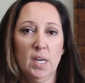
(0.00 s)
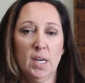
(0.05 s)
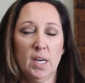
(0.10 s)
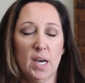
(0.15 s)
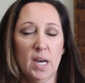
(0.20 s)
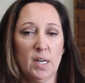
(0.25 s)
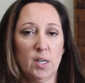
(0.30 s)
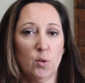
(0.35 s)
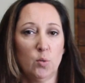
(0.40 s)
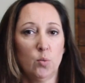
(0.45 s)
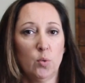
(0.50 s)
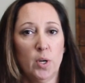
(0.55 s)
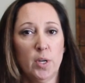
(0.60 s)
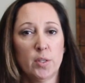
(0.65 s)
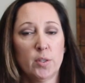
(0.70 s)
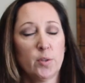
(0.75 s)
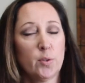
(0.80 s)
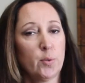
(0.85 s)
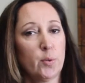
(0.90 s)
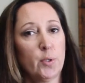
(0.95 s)
Kind of
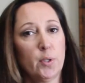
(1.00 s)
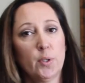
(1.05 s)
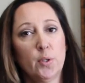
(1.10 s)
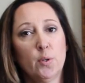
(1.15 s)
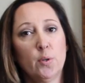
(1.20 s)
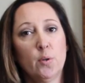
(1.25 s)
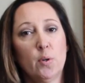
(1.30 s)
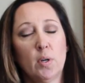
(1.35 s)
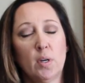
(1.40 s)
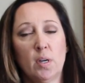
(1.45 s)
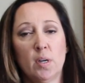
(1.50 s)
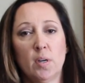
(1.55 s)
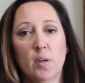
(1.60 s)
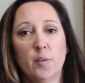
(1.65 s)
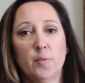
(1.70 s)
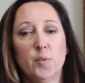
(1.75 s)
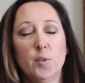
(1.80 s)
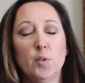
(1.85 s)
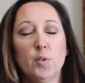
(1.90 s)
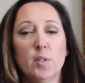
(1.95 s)
run through a
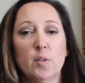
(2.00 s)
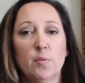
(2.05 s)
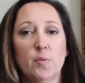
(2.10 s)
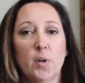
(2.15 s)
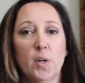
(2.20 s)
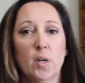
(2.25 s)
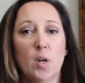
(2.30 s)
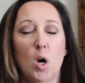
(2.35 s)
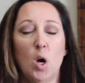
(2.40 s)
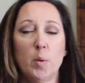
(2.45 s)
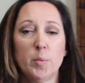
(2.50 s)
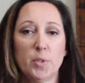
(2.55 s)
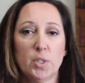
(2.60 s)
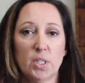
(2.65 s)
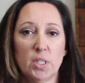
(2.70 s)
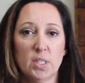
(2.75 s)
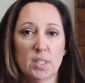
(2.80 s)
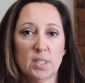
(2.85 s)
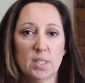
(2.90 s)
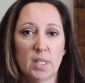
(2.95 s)
few different
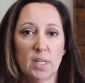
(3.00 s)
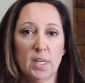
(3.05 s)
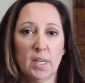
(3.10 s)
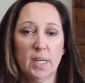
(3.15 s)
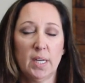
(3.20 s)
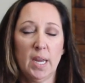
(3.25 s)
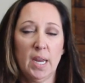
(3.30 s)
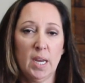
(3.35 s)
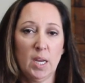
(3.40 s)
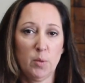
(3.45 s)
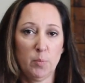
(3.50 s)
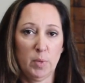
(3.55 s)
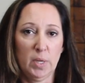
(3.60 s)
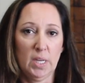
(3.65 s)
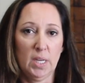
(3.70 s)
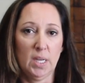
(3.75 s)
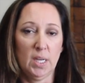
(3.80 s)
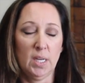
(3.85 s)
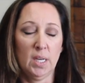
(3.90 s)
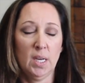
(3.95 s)
options that it can
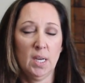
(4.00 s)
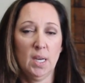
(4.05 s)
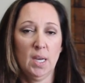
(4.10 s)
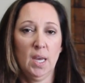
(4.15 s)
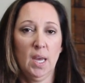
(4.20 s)
be.